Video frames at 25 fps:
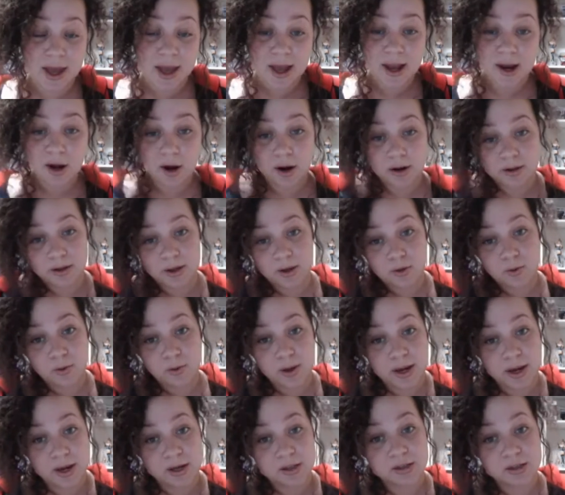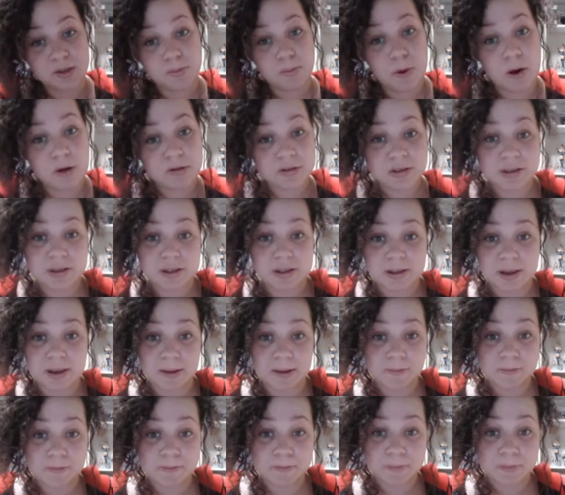and Harley Quinn
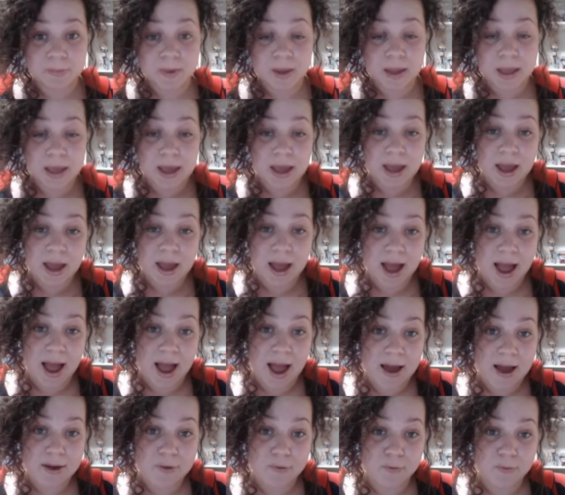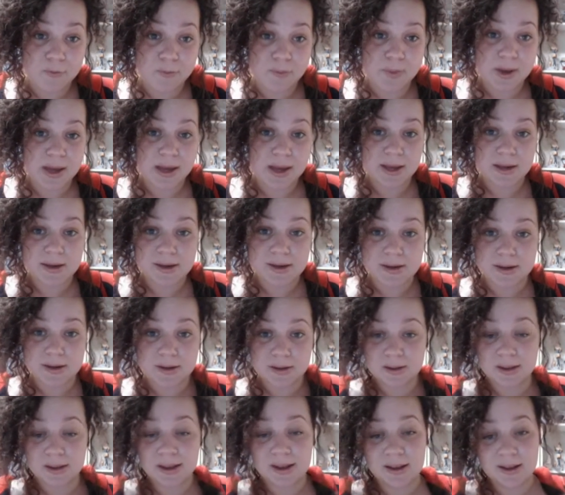supposedly have
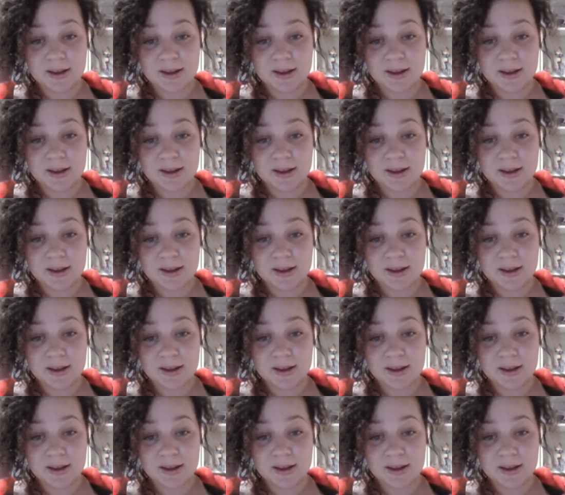been.